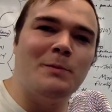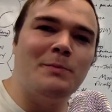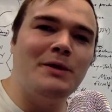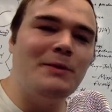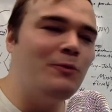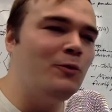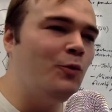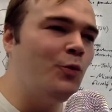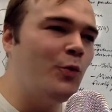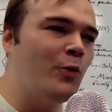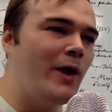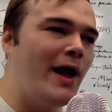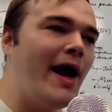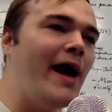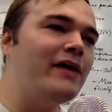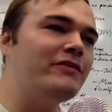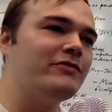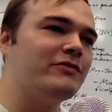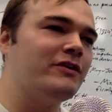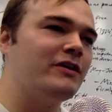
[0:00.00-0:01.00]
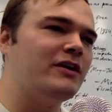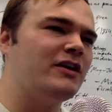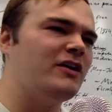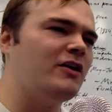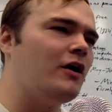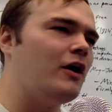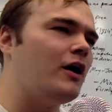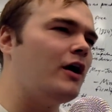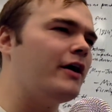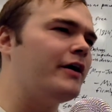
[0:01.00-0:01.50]
People were asking
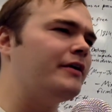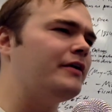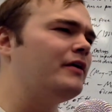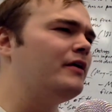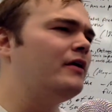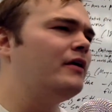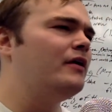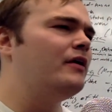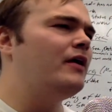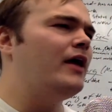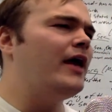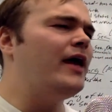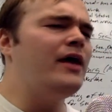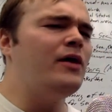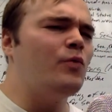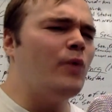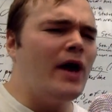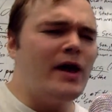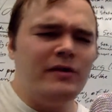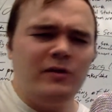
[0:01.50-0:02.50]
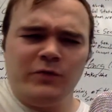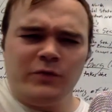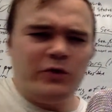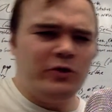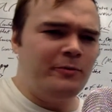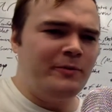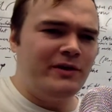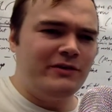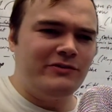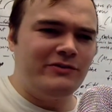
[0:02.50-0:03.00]
God, hey, how do you feel
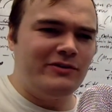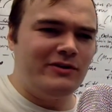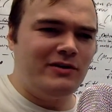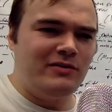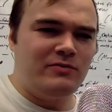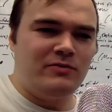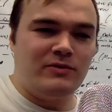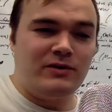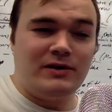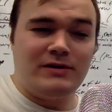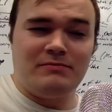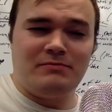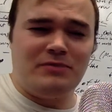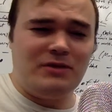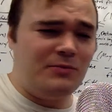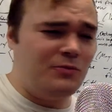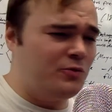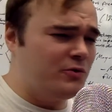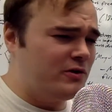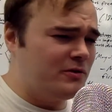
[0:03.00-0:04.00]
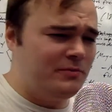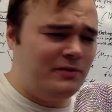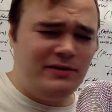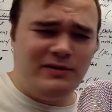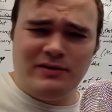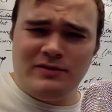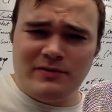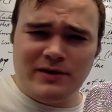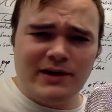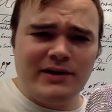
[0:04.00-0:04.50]
about slavery? And people were
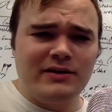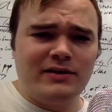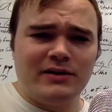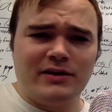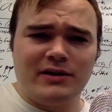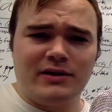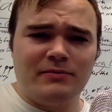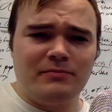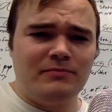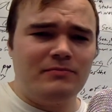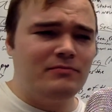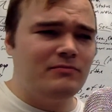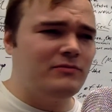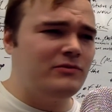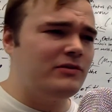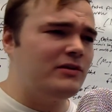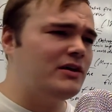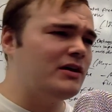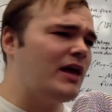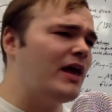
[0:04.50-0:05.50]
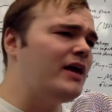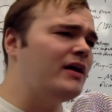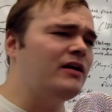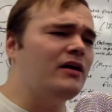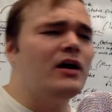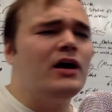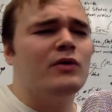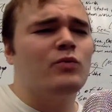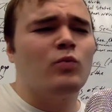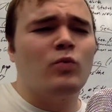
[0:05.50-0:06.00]
completely divided on it, saying, hey,
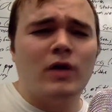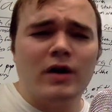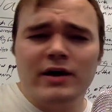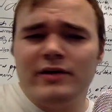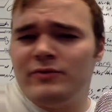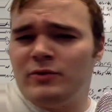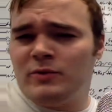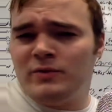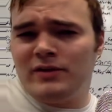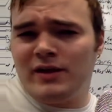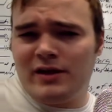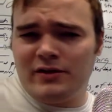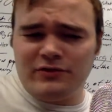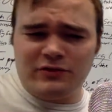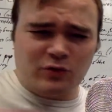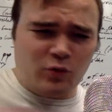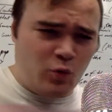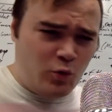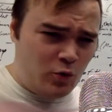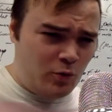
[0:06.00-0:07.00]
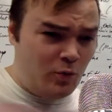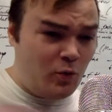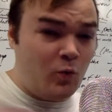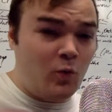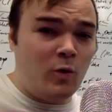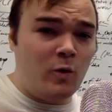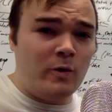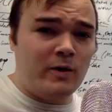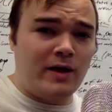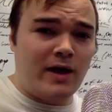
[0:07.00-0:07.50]
God, why have you allowed this horrible
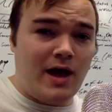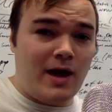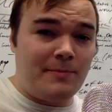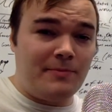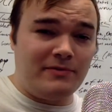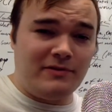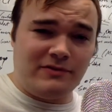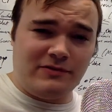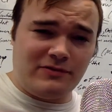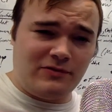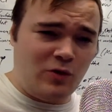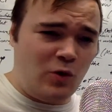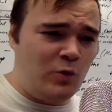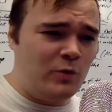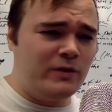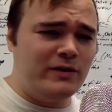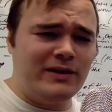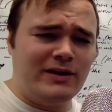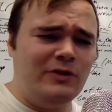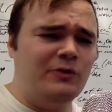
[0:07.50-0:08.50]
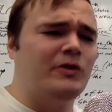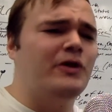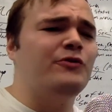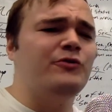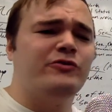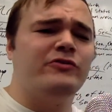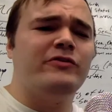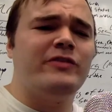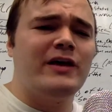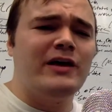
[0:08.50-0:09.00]
war to happen that's totally killed
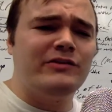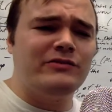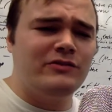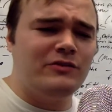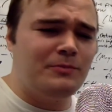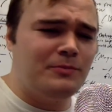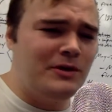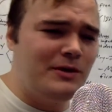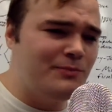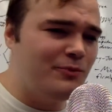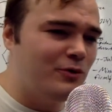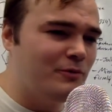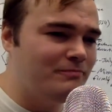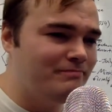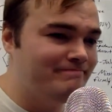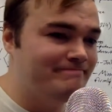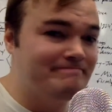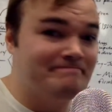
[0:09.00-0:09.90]
hundreds of thousands of people?